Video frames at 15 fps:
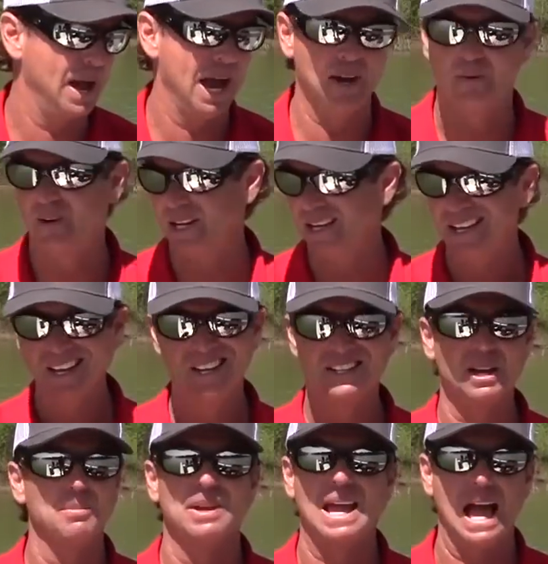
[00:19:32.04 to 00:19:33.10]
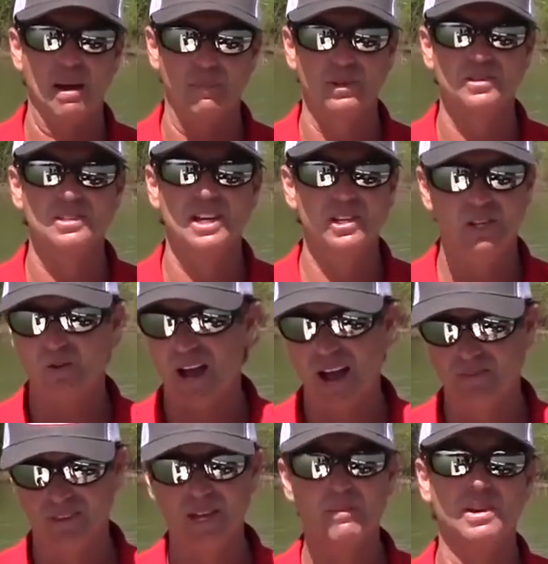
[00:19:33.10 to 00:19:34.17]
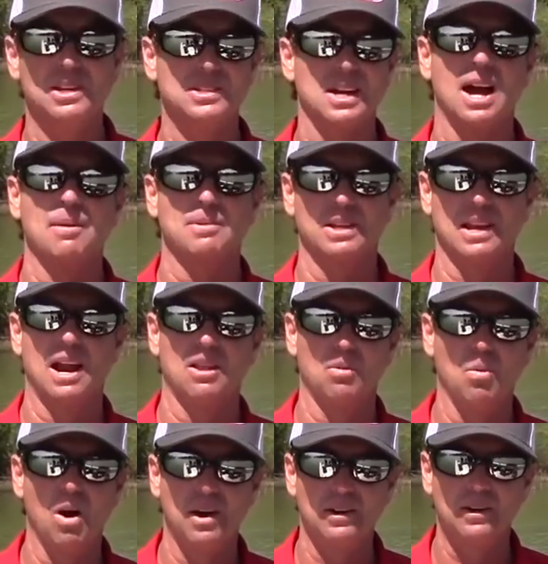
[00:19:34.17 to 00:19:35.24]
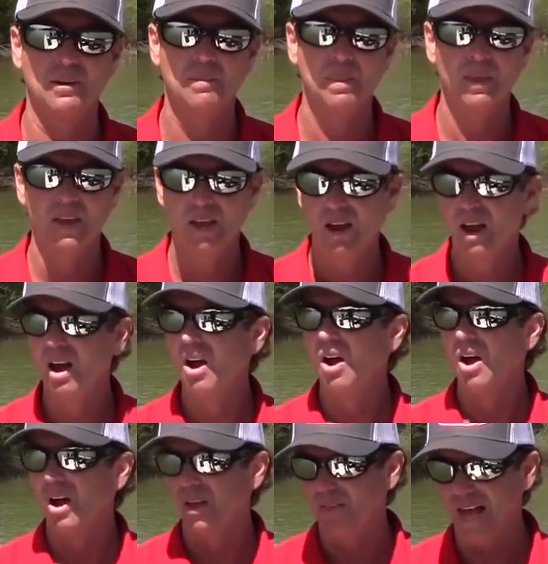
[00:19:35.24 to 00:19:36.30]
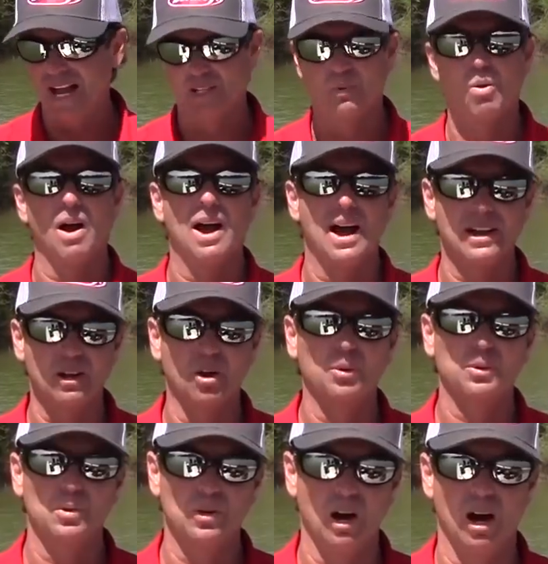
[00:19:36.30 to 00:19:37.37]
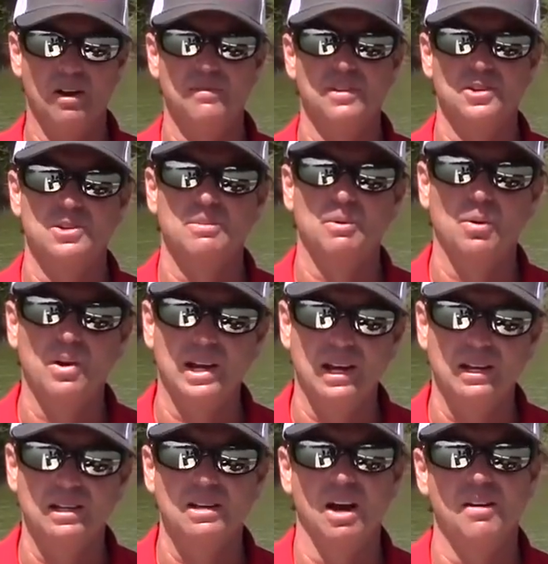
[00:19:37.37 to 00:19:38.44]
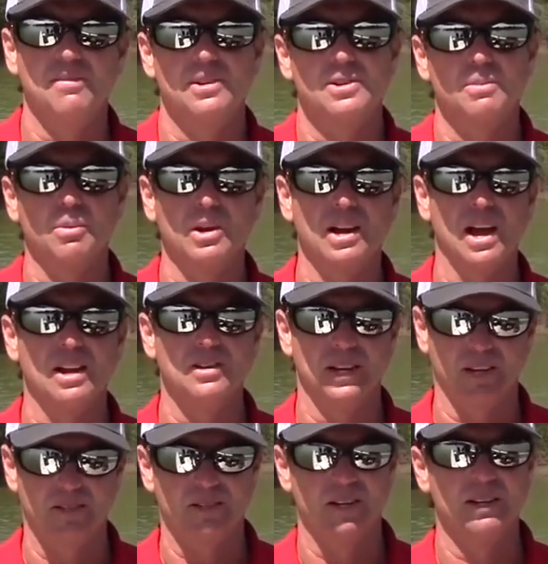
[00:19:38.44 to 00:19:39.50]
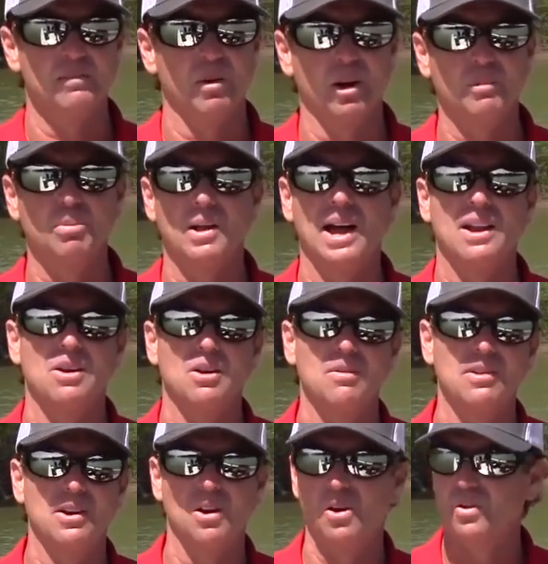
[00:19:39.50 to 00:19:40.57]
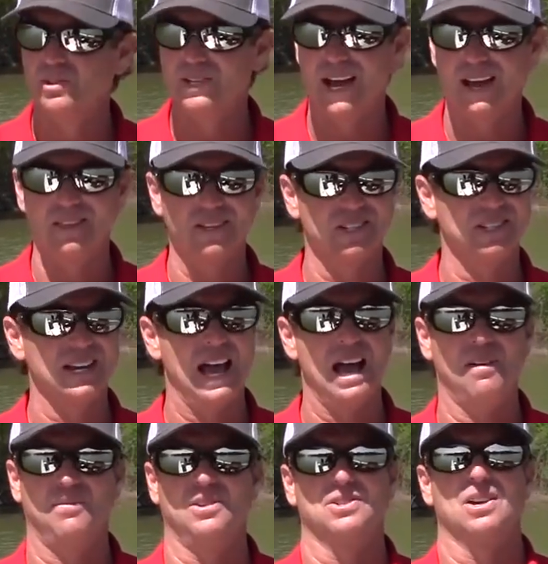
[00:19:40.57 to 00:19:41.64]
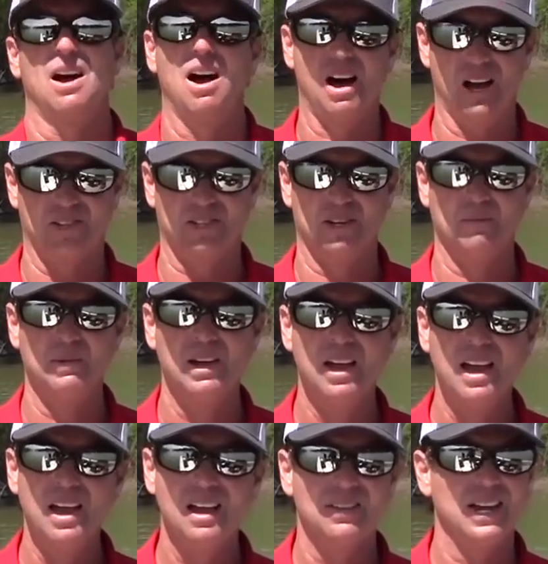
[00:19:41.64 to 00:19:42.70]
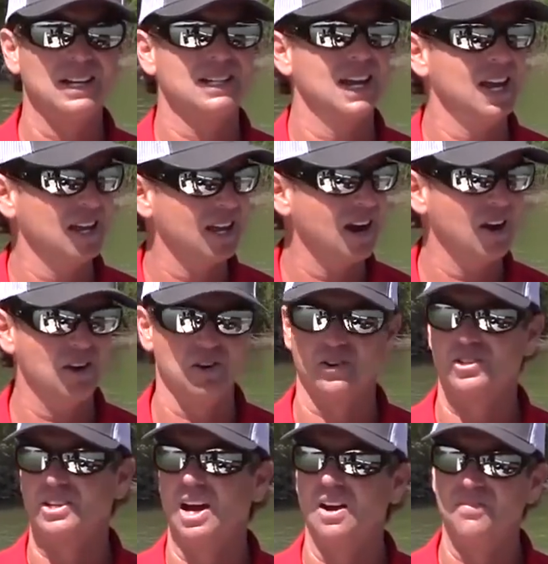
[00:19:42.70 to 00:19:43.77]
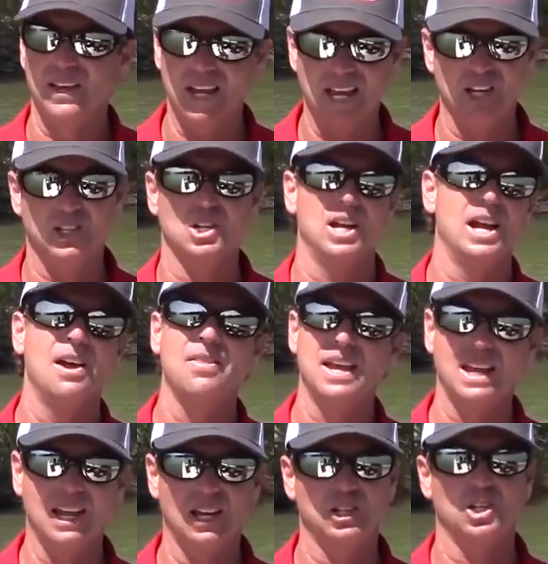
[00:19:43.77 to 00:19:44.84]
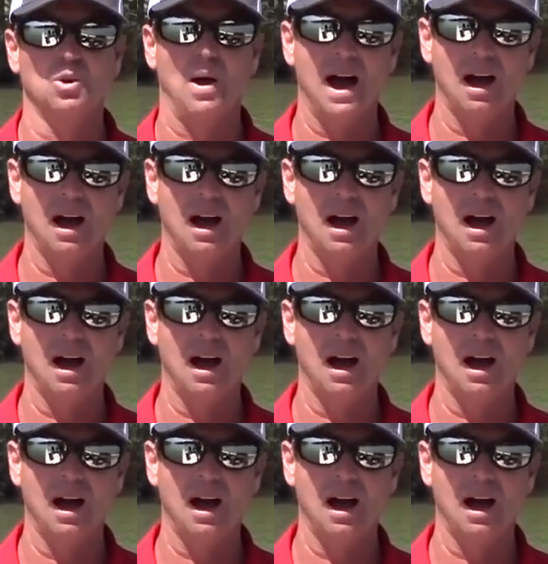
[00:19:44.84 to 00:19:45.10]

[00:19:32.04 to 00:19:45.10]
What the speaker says: a battery, something happens, and you have limited time to get out of the water. That's why I go through Gone Fishing Marine. Gone Fishing Marine out of Dixon, Mark Blanton over there owns that. The staff is awesome. They take care of your stuff, they get you in, they get you